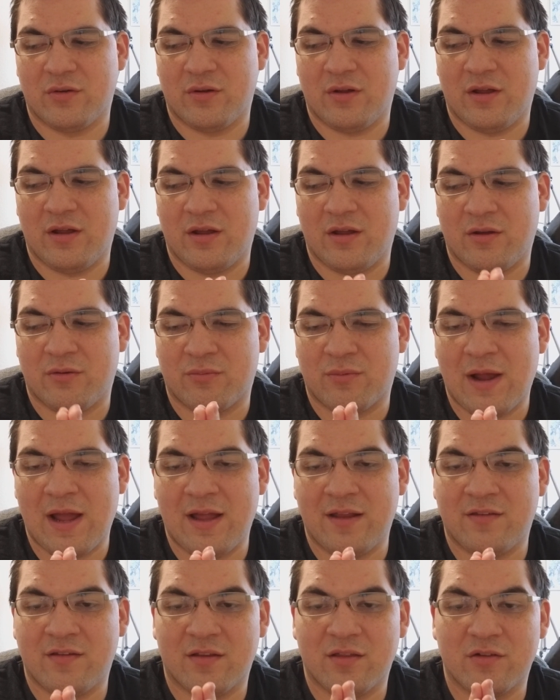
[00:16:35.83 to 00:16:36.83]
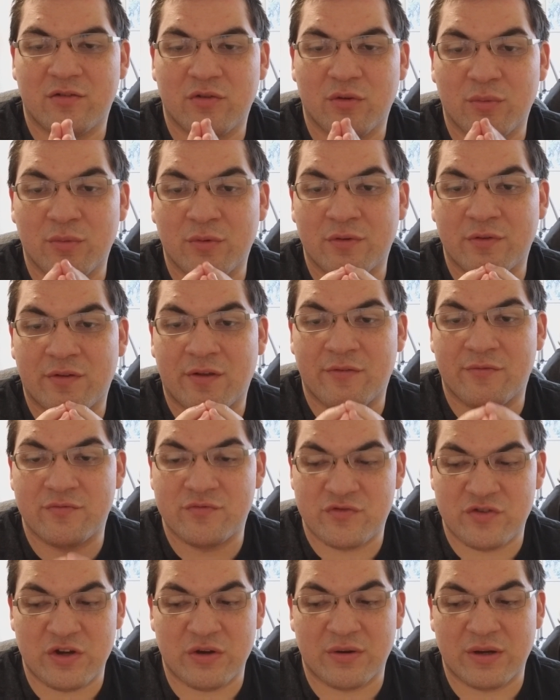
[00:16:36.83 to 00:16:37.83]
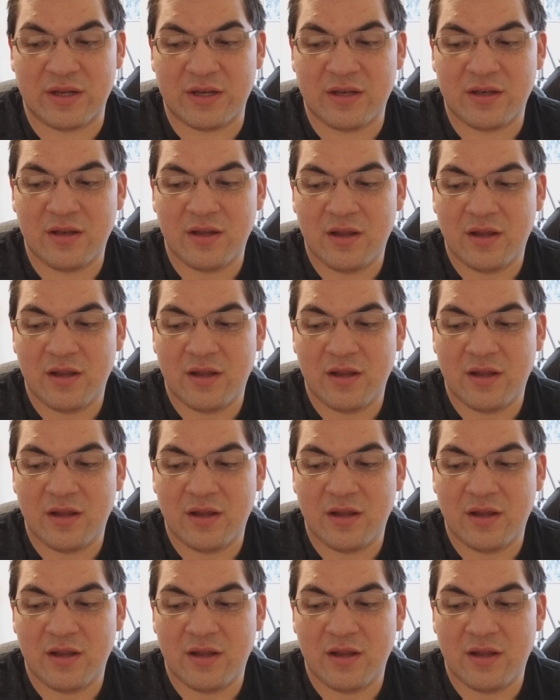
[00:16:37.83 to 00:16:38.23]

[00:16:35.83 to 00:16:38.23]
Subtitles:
rides on the shoulders of Jiren.